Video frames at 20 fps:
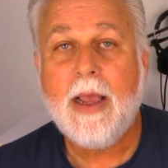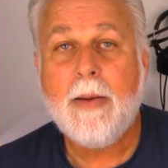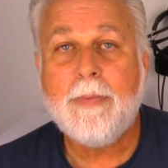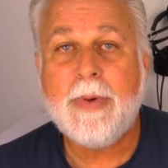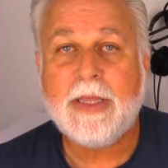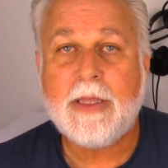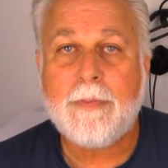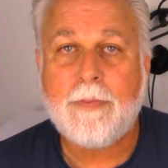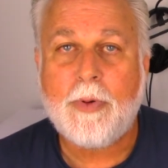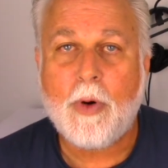
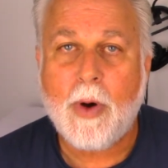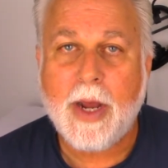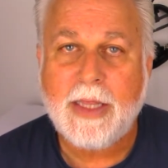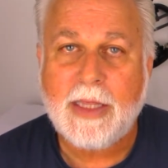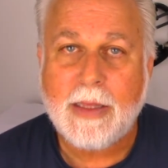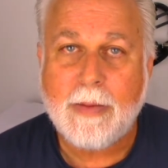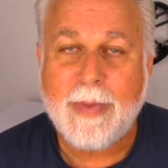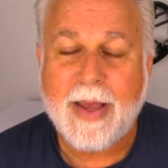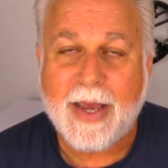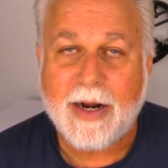But the point of
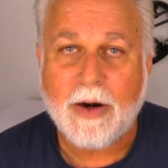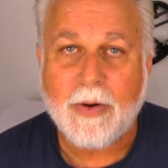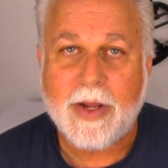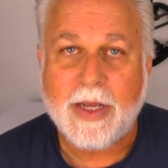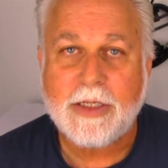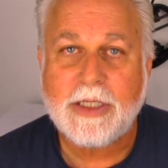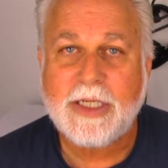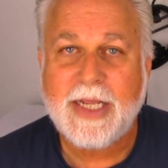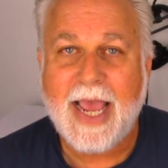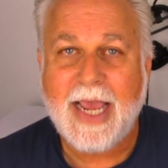the matter
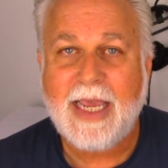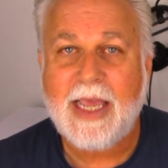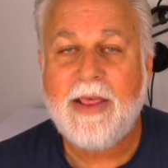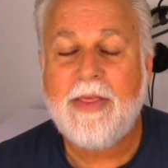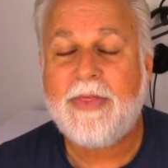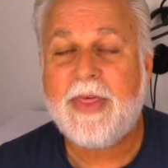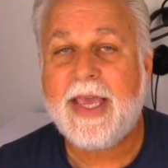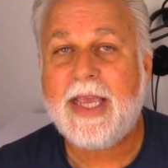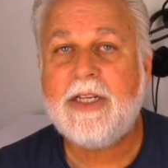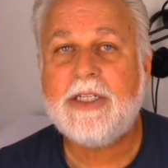is, taking
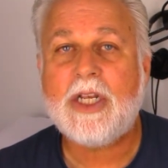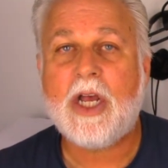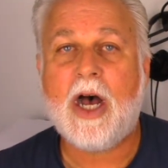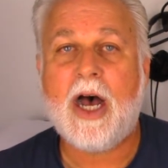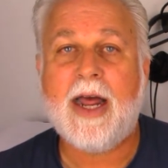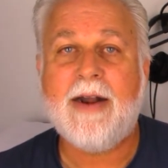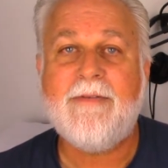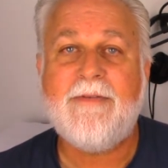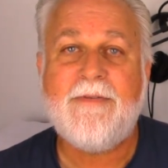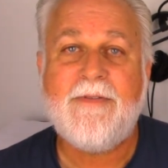things
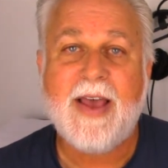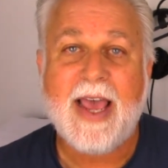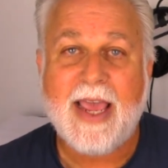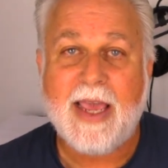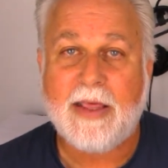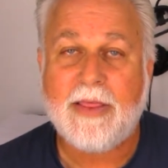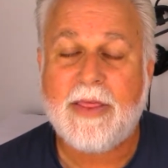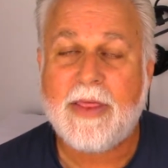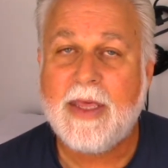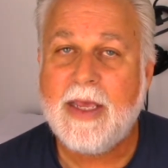on
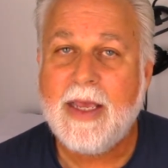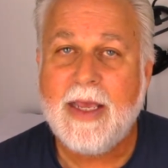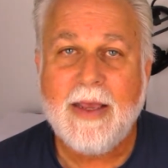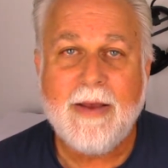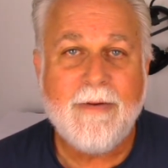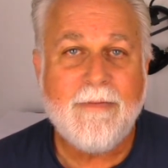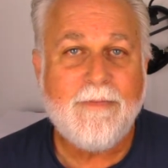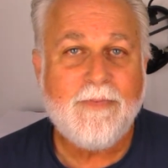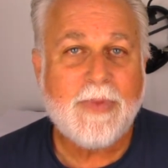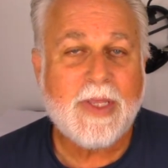faith,
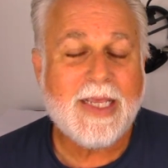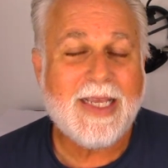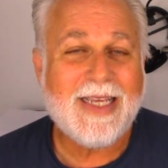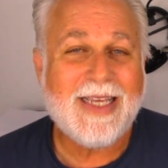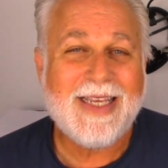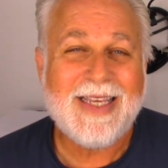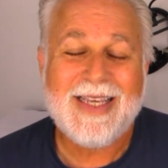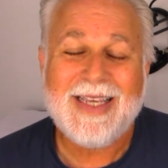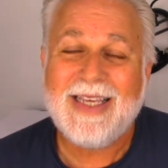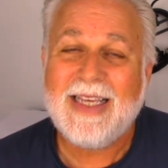
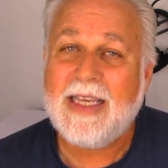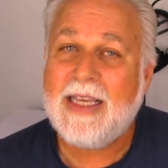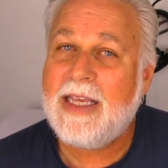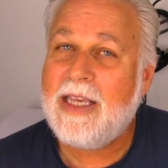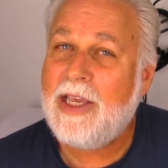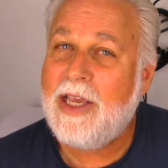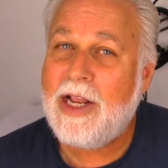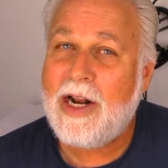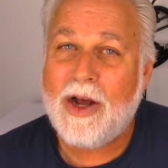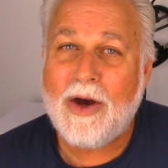
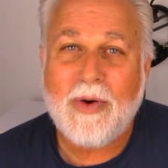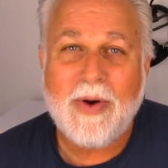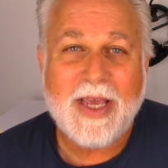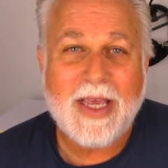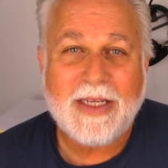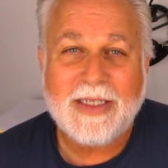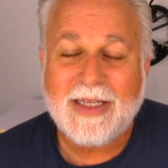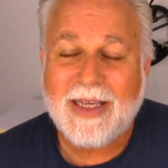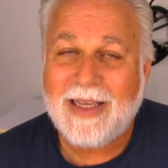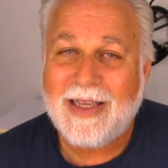
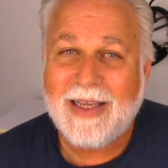is...